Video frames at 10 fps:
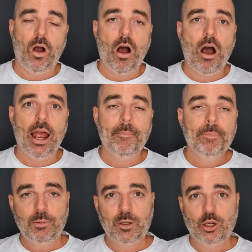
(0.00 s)
high
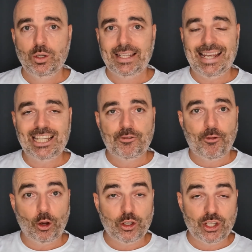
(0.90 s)
is because it's
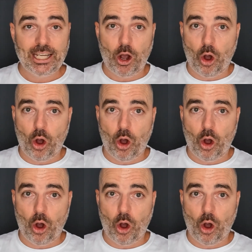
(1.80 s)
focusing